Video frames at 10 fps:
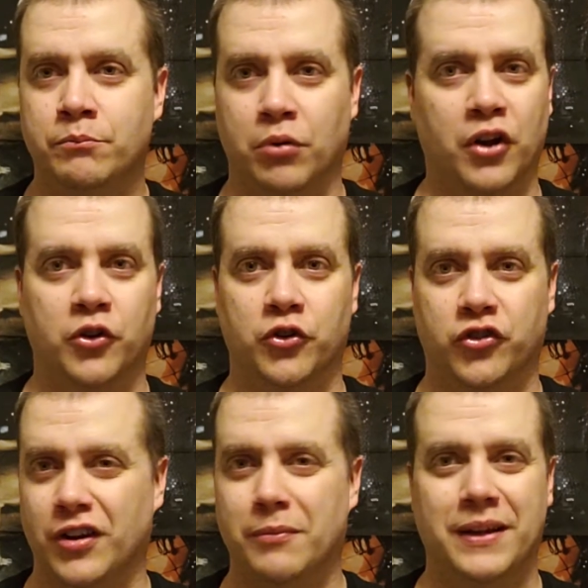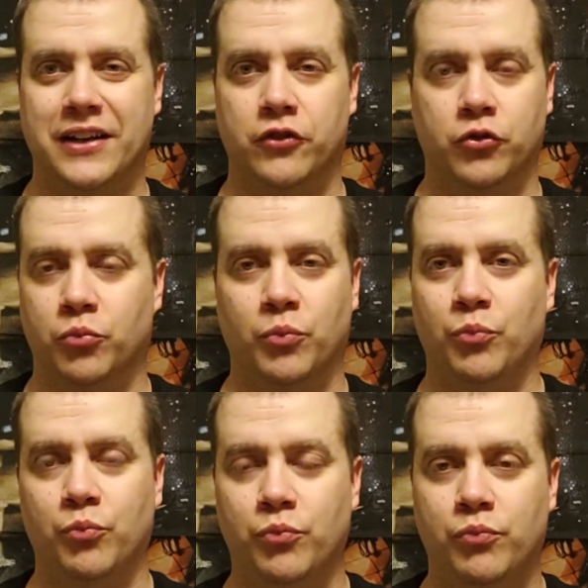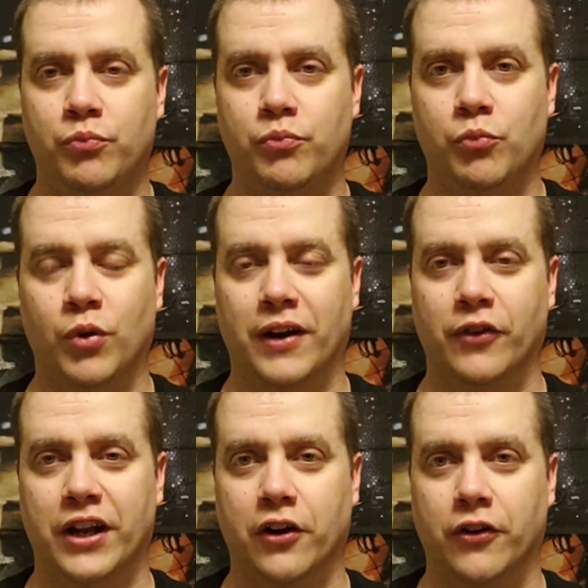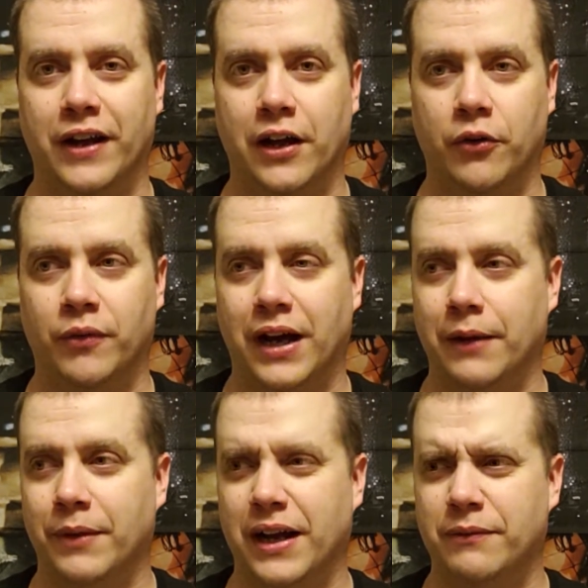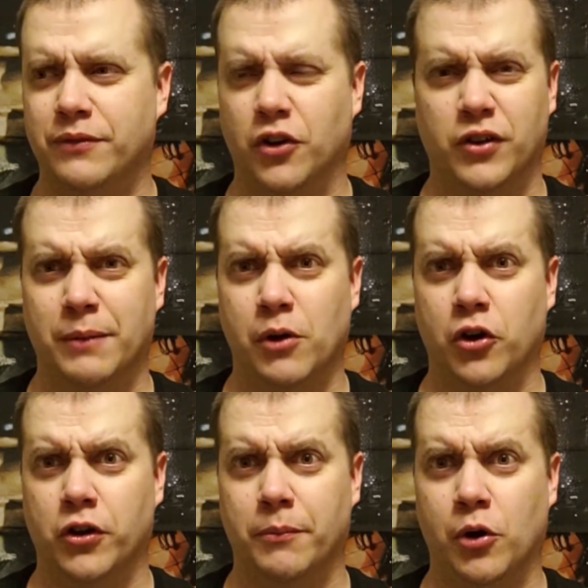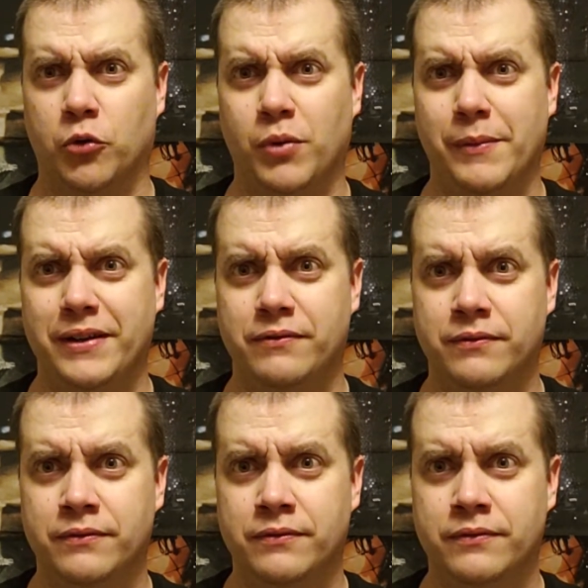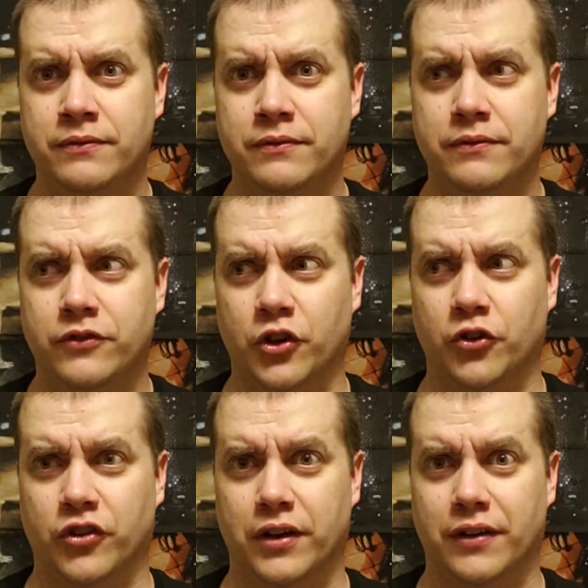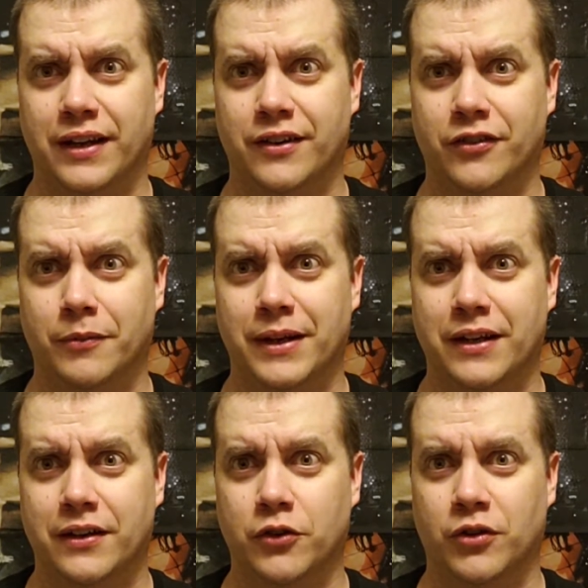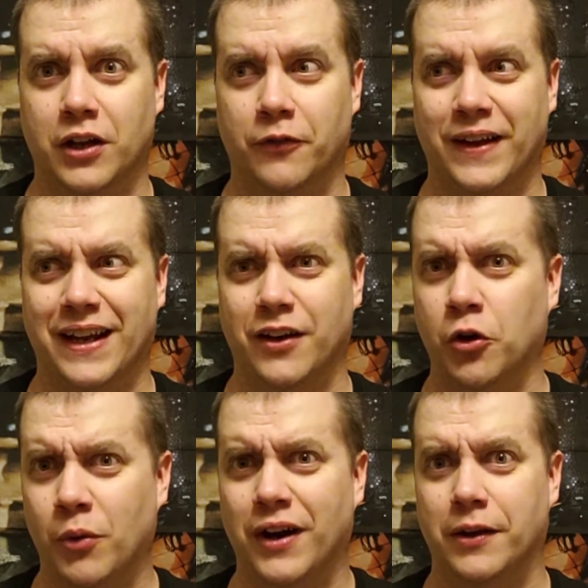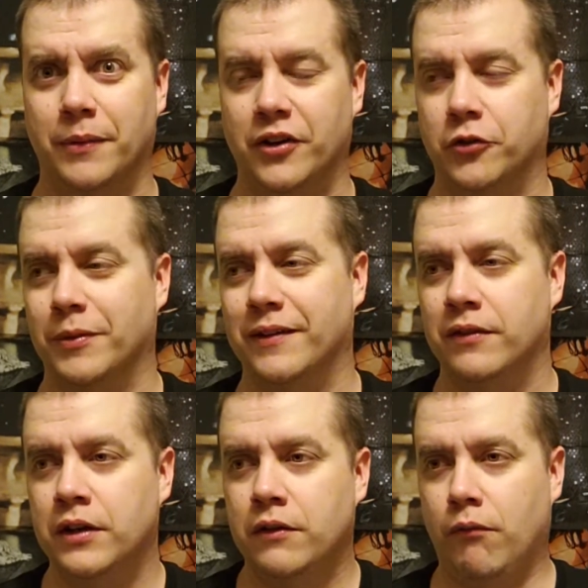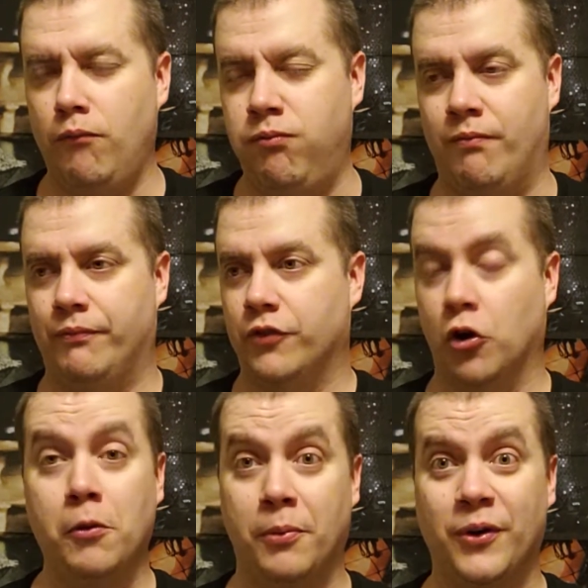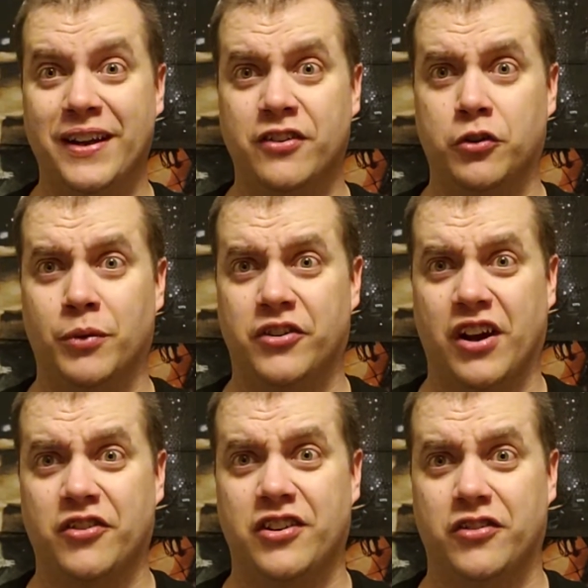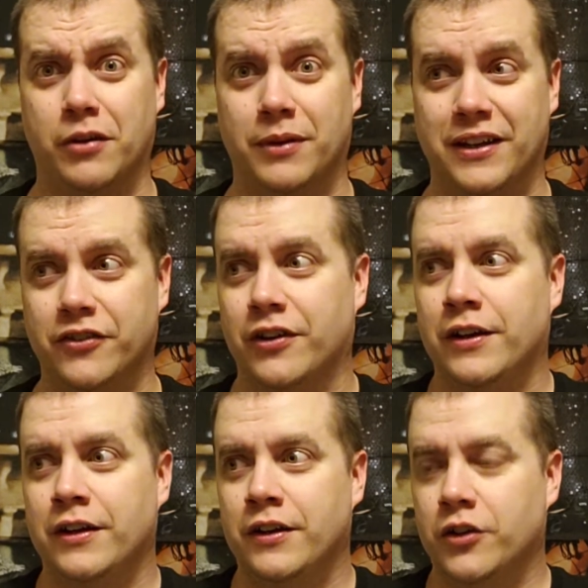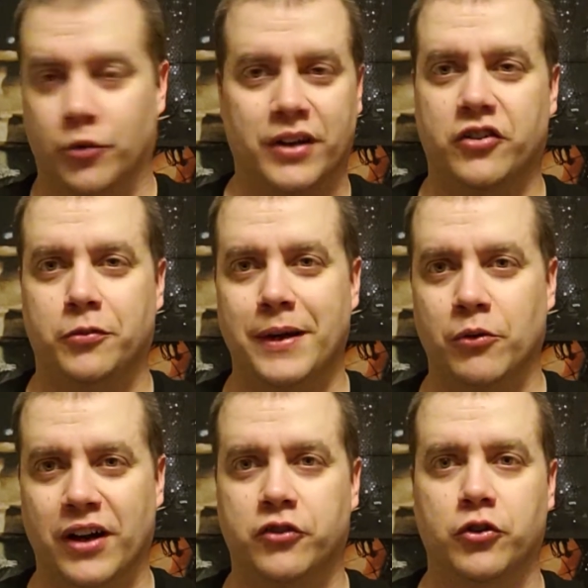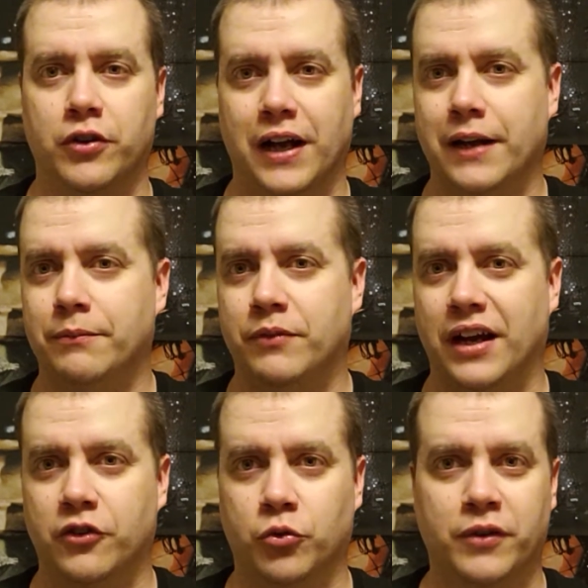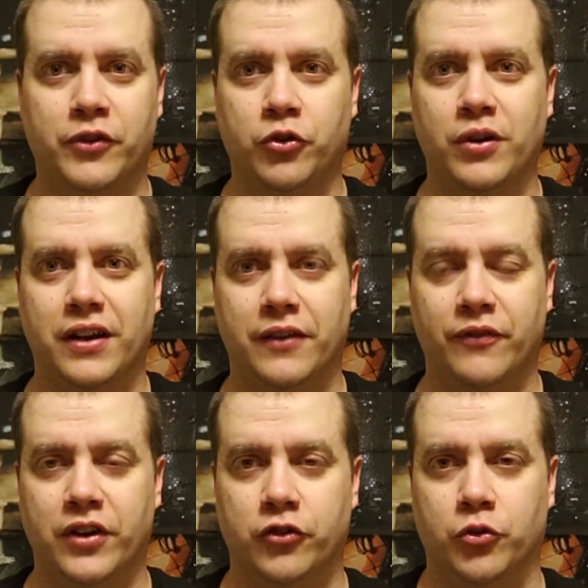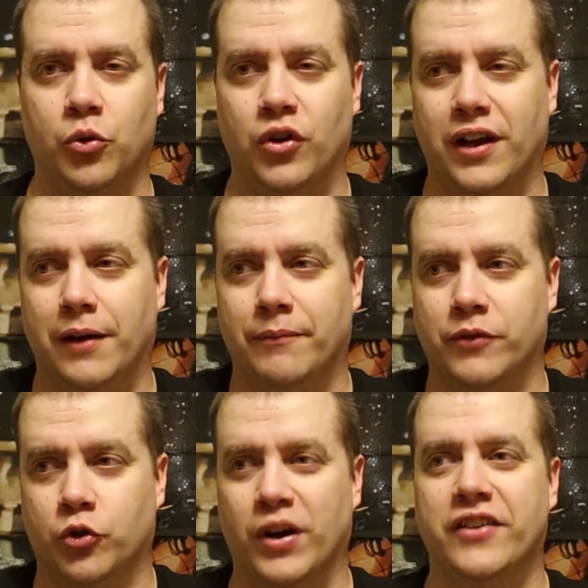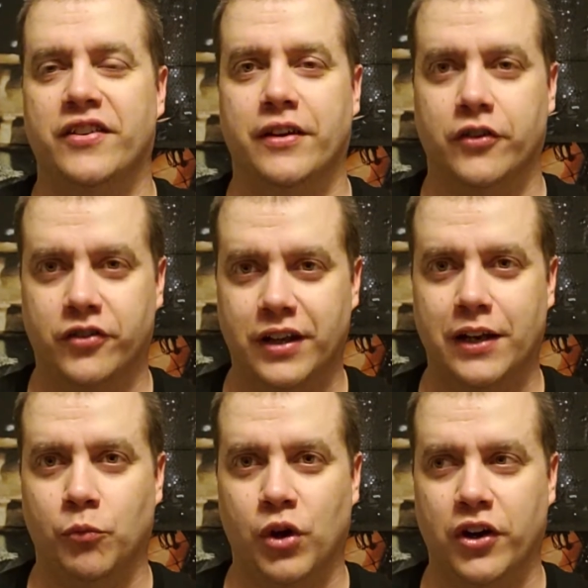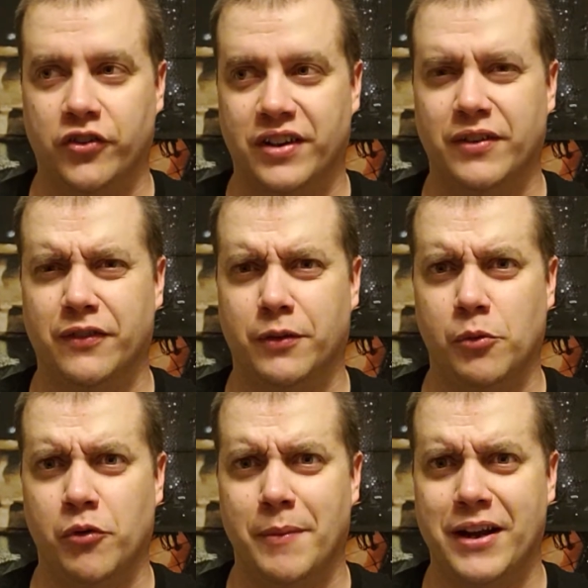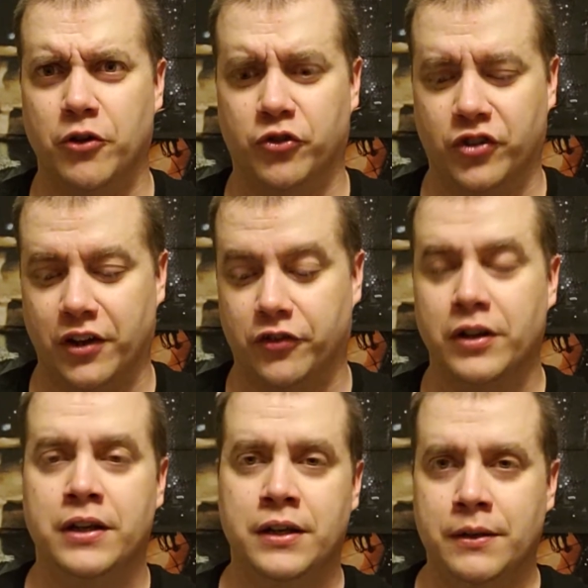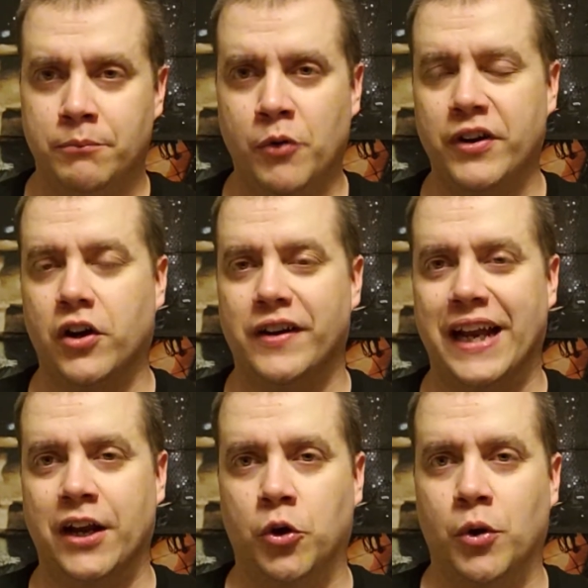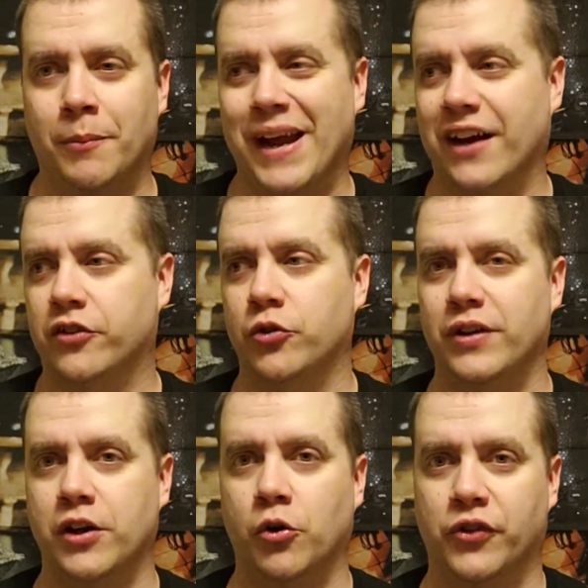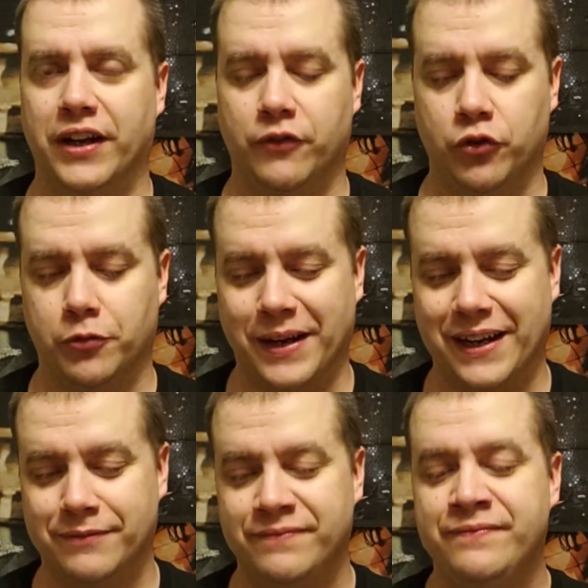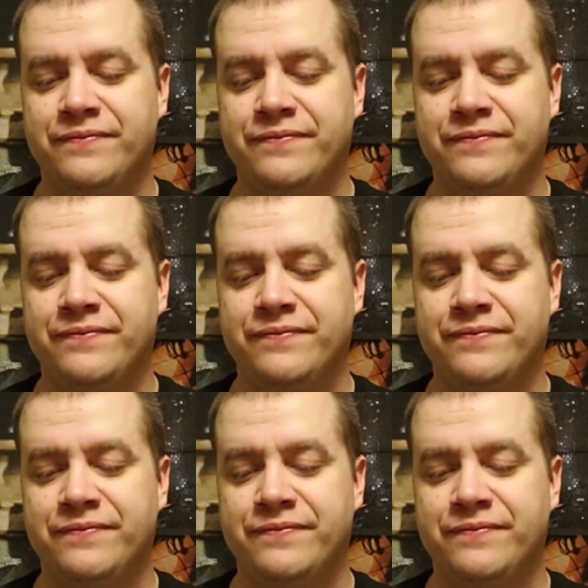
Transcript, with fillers: brothers, siblings, whatever they are now. I, I are they are they both women? Seriously, like, can somebody you know clarify that? I know one of them is, but the whole point is the Wachowski siblings directed Speed Racer, and I, I sort of enjoyed the visual um, craziness that it was, even if the movie made no sense. Moving on and going back to the whole thing of New Japan.